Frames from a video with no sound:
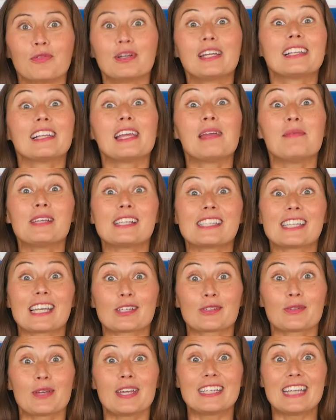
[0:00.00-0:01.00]
Reclaiming
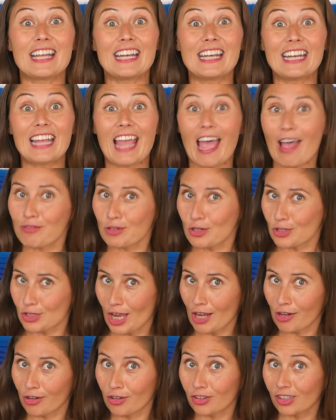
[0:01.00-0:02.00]
sexual identity after
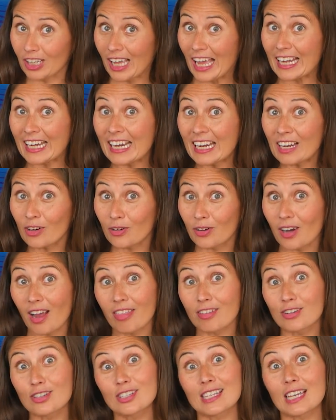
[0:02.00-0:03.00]
genital cutting or
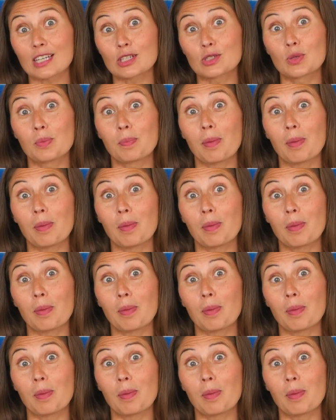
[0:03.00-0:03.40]
other sexual